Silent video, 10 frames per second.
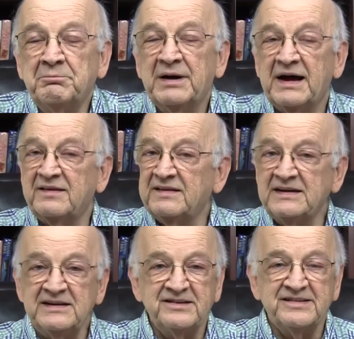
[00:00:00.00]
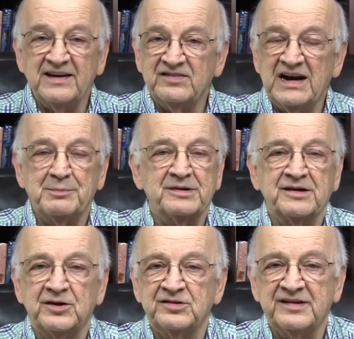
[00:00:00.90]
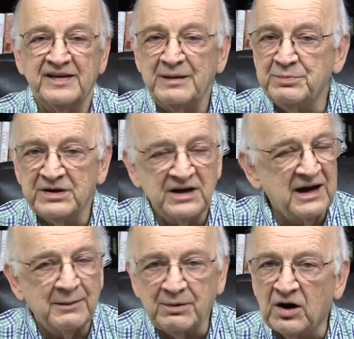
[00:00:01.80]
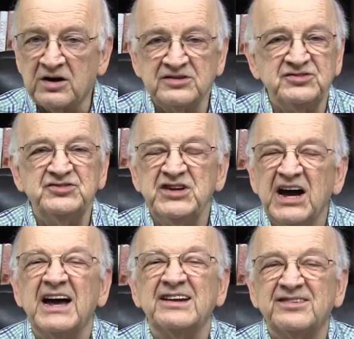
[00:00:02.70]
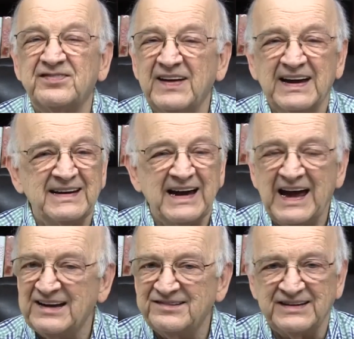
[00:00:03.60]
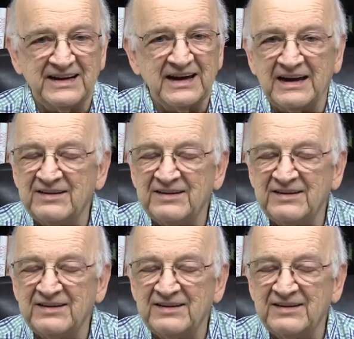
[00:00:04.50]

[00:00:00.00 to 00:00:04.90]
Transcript: But these seven episodes that they put up are just fantastic.